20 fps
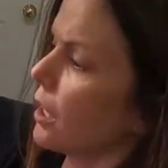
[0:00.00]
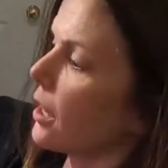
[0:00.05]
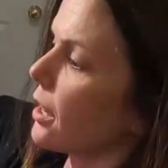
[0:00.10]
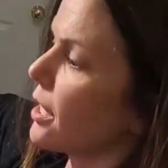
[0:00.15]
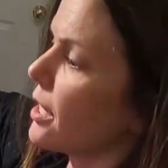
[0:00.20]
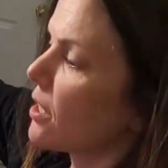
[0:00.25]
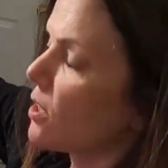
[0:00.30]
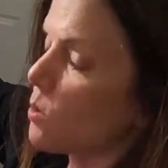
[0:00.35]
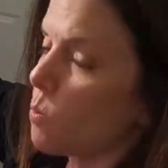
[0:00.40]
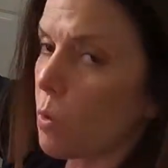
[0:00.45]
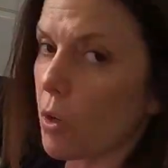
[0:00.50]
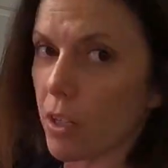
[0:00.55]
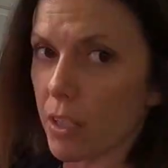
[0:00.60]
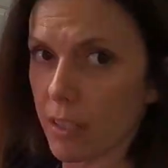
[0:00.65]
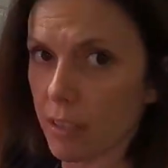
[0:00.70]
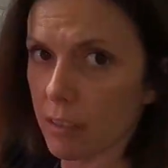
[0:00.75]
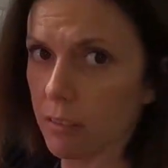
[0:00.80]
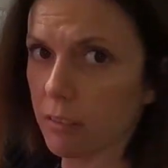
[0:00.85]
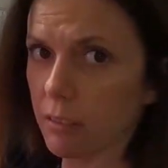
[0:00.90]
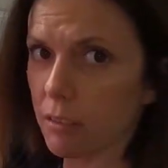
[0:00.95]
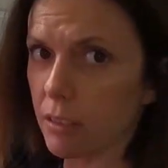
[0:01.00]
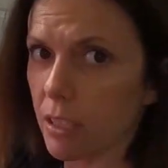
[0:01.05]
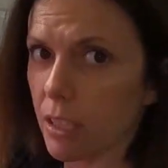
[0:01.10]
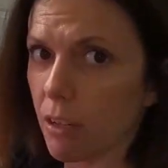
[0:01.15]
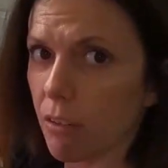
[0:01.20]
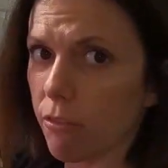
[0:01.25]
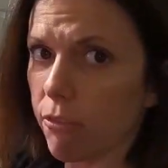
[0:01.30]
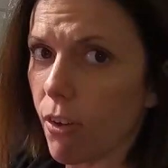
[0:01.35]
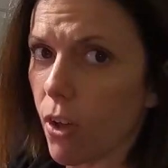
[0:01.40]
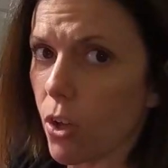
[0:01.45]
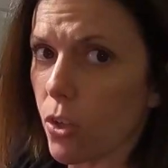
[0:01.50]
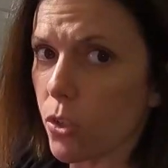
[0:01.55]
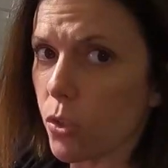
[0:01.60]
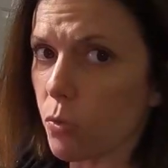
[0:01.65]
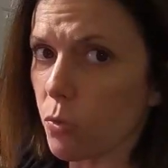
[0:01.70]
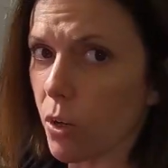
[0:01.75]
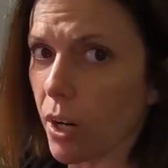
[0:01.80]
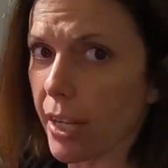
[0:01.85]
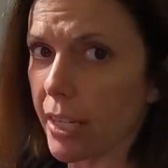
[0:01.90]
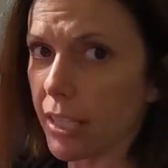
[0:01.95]
this one
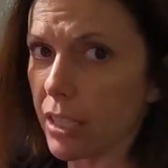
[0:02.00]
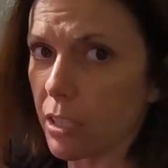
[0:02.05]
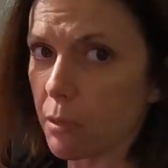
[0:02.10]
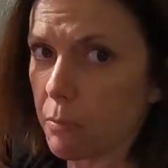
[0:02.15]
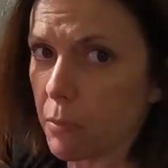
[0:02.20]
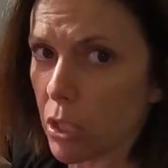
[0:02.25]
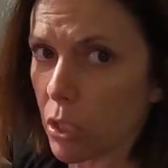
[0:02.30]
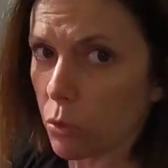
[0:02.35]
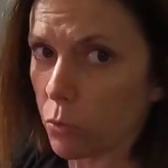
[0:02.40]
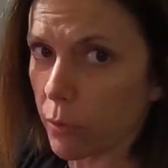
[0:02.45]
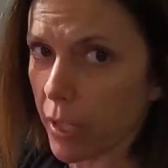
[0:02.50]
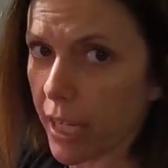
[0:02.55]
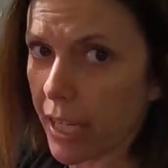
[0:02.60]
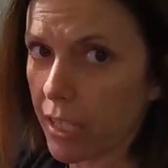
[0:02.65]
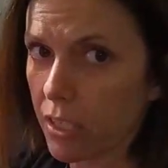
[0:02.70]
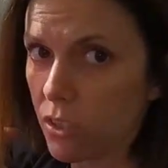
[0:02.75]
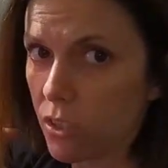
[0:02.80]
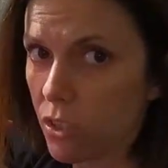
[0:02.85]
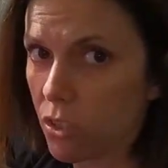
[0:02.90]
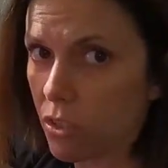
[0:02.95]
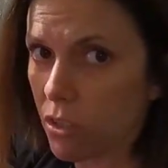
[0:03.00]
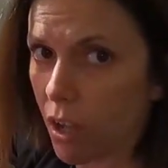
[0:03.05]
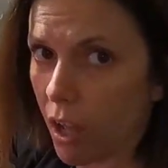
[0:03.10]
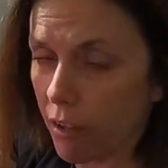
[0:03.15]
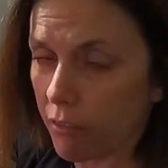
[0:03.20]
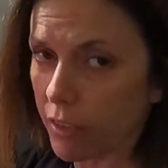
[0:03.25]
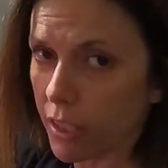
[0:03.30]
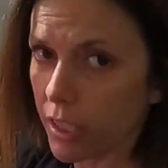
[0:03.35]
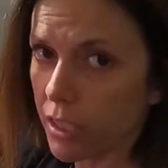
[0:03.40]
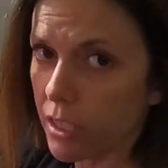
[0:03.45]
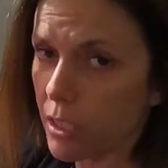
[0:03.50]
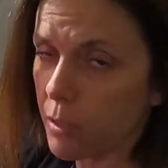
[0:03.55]
falls right in the middle range of it.